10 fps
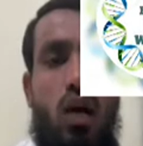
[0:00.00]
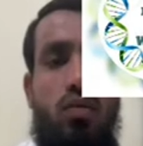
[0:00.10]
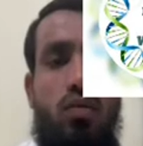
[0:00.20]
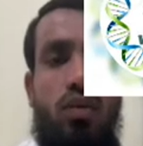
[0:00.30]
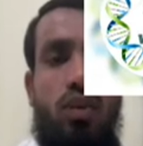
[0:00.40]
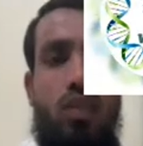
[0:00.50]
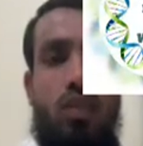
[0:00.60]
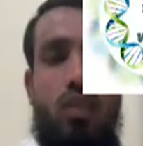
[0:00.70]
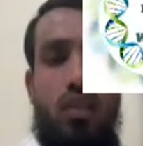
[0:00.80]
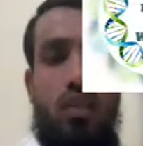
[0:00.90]
we will
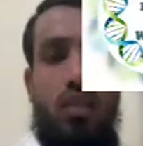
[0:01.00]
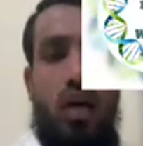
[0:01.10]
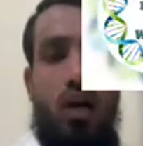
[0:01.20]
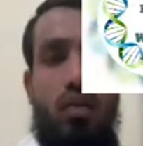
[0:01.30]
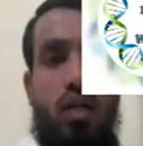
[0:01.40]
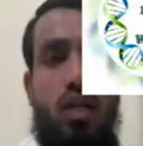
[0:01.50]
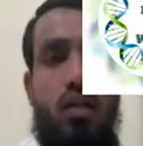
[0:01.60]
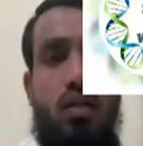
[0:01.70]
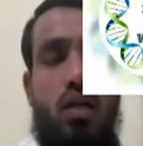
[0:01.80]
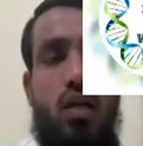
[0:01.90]
just how we
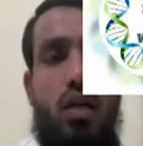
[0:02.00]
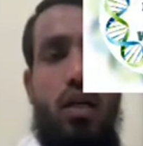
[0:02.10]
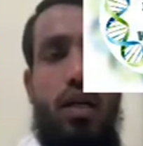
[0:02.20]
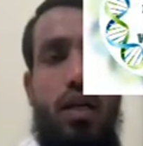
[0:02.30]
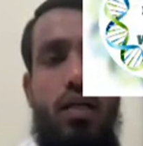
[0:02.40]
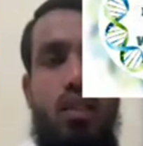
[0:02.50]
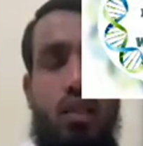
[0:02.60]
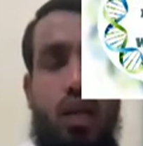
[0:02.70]
can get this